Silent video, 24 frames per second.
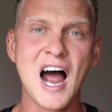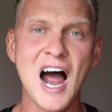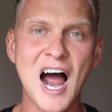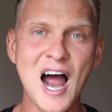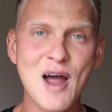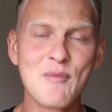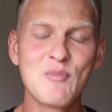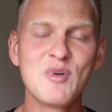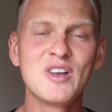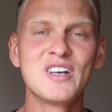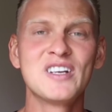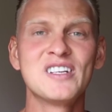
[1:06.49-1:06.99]

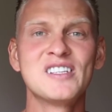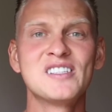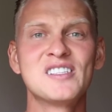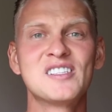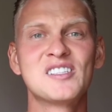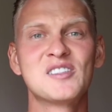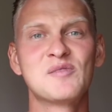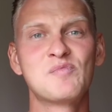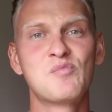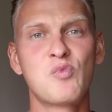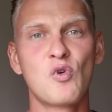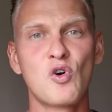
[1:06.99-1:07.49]
I've been in
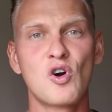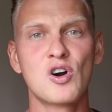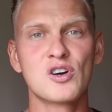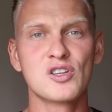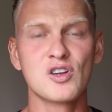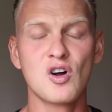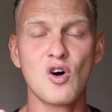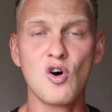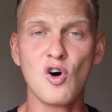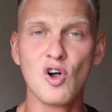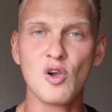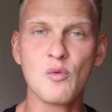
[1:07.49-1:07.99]

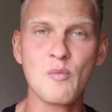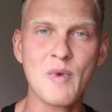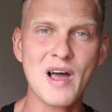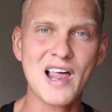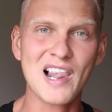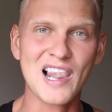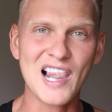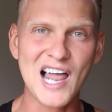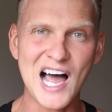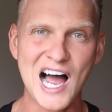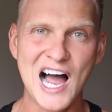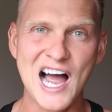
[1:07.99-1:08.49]
sport all my
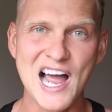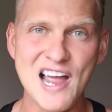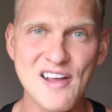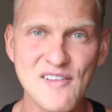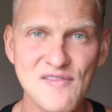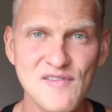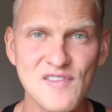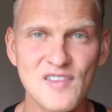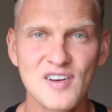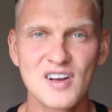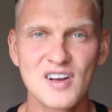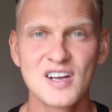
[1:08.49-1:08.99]
life,